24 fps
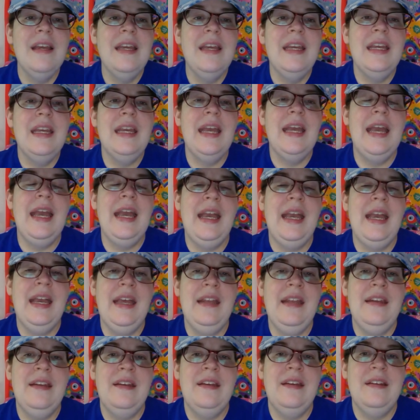
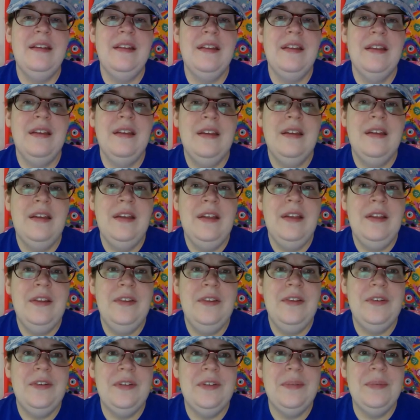And
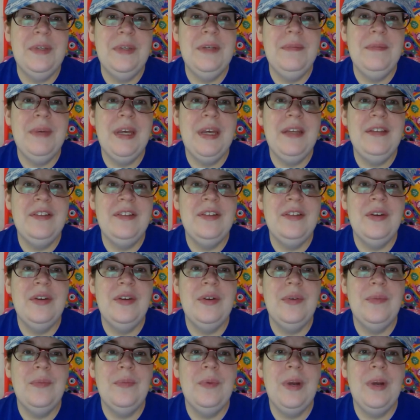there's a big mess
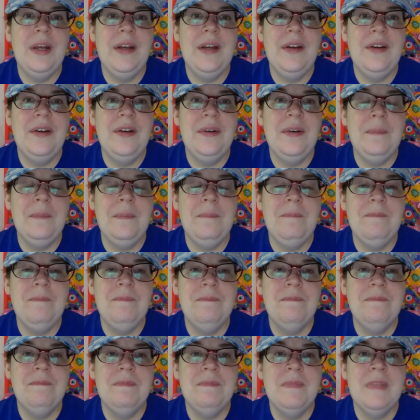where
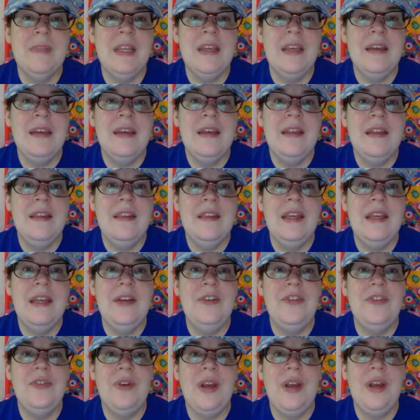they are
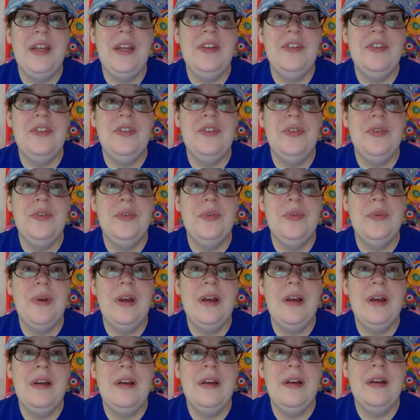trying to
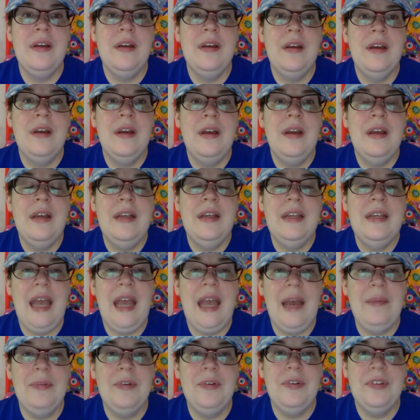
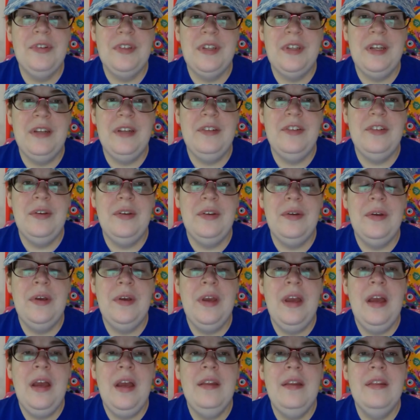capture Stitch.
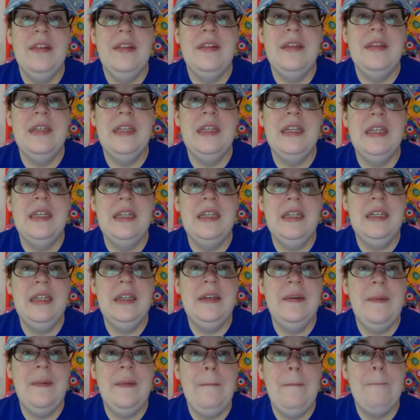The
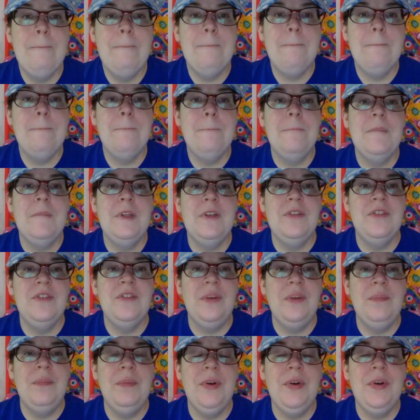
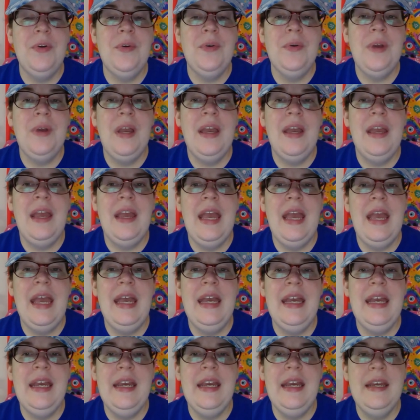Jumbo
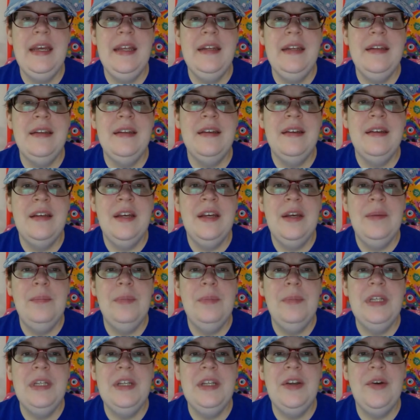and
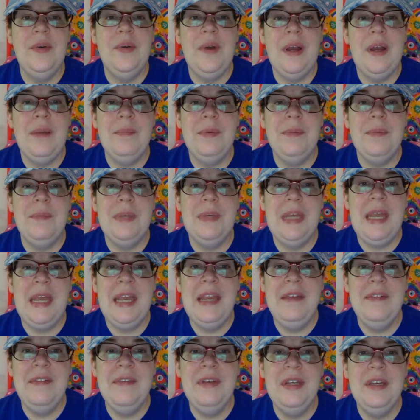Plico have been
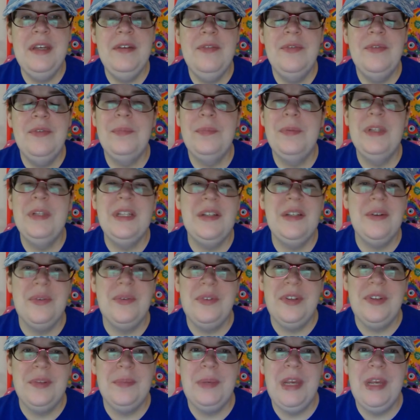behaving. Well, Plico
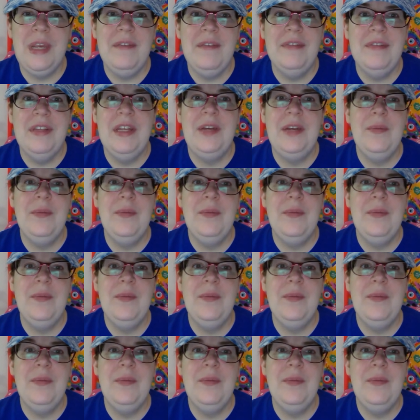just behaves anyway